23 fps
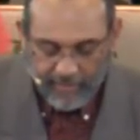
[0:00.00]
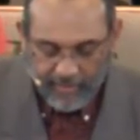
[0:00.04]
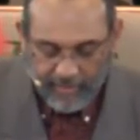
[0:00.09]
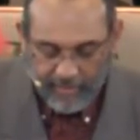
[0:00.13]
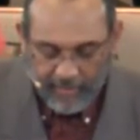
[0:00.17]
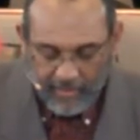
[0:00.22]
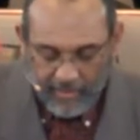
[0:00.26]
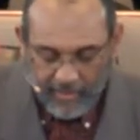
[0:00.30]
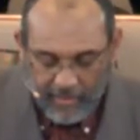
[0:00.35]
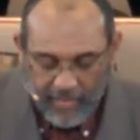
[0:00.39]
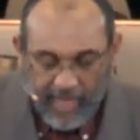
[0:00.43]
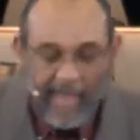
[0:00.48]

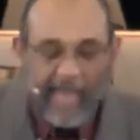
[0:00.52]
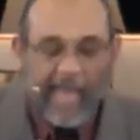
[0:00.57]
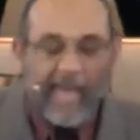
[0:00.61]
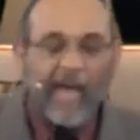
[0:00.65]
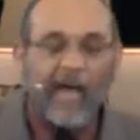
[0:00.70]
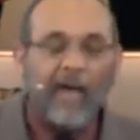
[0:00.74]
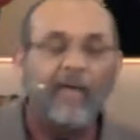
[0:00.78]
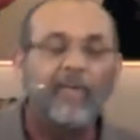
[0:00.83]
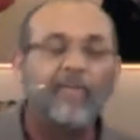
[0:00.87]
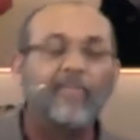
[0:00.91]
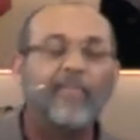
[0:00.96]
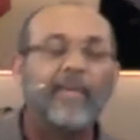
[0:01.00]

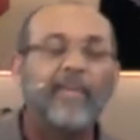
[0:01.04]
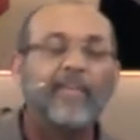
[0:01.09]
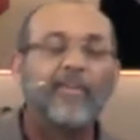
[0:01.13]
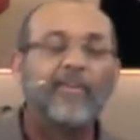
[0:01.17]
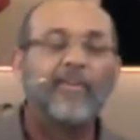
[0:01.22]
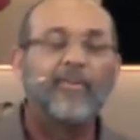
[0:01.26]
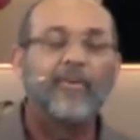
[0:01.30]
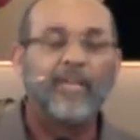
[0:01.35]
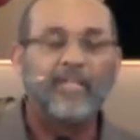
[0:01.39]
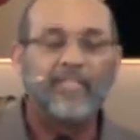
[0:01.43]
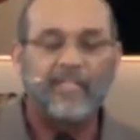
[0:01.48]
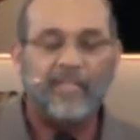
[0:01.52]
Now may the
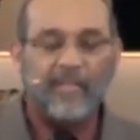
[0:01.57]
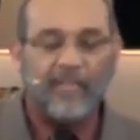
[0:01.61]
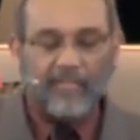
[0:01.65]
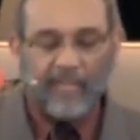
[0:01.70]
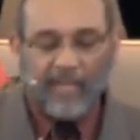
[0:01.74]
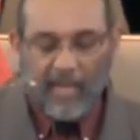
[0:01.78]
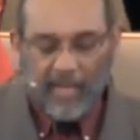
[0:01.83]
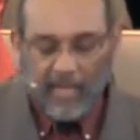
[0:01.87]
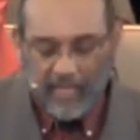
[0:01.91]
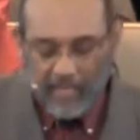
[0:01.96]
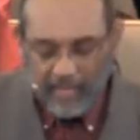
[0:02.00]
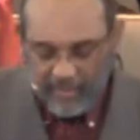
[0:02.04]
grace of
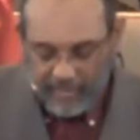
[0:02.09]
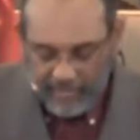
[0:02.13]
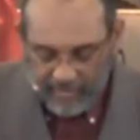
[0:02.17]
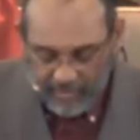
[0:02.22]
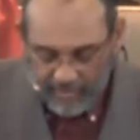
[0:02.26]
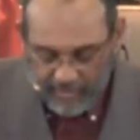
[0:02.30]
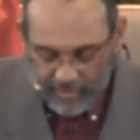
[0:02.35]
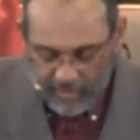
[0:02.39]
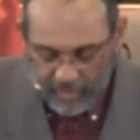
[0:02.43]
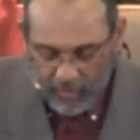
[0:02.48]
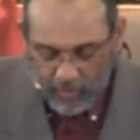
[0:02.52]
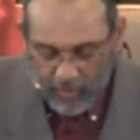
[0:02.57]
God,
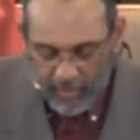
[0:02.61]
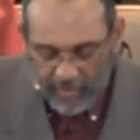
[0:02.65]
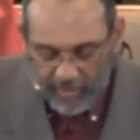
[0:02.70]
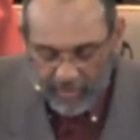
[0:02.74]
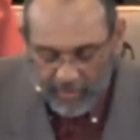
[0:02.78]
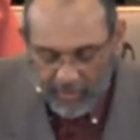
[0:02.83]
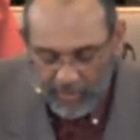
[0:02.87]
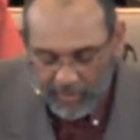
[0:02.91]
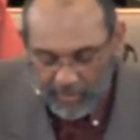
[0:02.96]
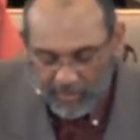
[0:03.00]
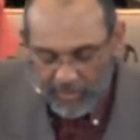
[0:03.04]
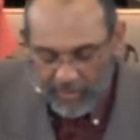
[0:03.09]
sweet
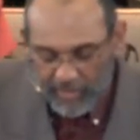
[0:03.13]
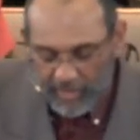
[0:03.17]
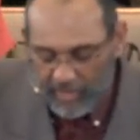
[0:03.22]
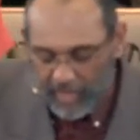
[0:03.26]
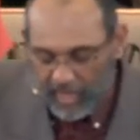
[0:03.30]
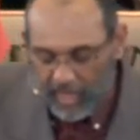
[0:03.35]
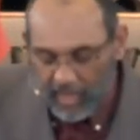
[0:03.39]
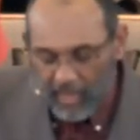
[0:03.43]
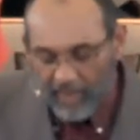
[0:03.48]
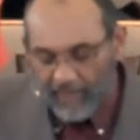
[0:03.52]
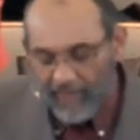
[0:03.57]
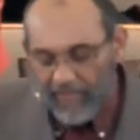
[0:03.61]
communion
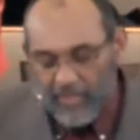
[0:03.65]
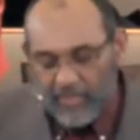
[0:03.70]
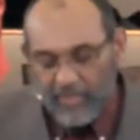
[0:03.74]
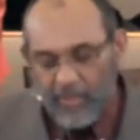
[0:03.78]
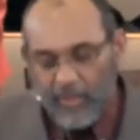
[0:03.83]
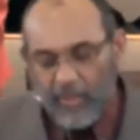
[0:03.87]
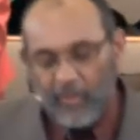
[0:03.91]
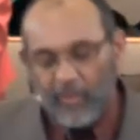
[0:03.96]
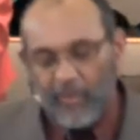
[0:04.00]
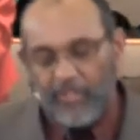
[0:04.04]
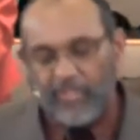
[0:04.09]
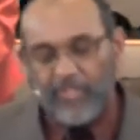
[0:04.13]
of his
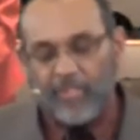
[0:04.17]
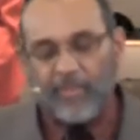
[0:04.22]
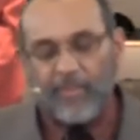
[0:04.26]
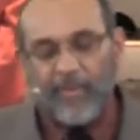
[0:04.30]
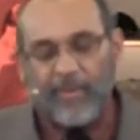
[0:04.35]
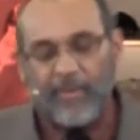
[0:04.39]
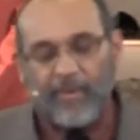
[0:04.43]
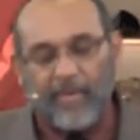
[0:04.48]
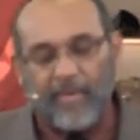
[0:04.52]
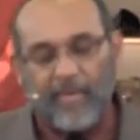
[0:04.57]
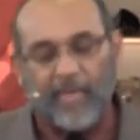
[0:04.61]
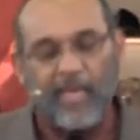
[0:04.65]
Holy
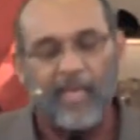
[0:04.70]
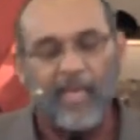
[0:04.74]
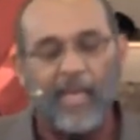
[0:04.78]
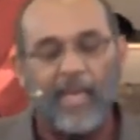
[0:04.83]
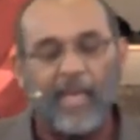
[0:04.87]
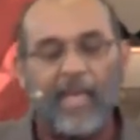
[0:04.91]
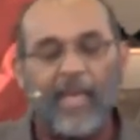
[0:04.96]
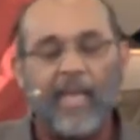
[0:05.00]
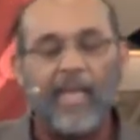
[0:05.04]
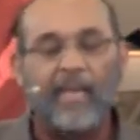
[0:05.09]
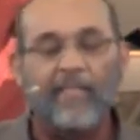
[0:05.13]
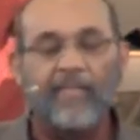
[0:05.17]
Spirit,
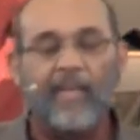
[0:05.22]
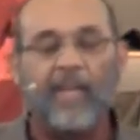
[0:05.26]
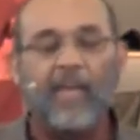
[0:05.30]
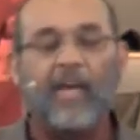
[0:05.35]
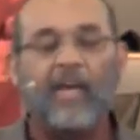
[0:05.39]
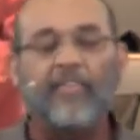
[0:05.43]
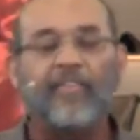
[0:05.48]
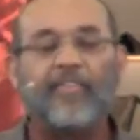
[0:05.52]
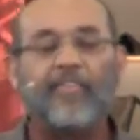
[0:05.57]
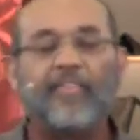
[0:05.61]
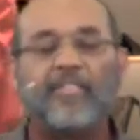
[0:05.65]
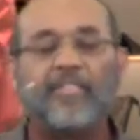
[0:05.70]
and the love
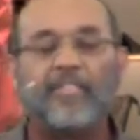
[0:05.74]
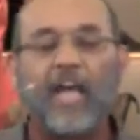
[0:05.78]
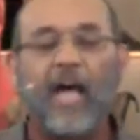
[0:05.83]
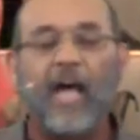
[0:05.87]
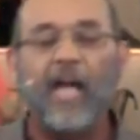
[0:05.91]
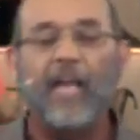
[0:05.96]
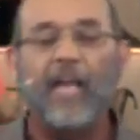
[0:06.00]
of his darling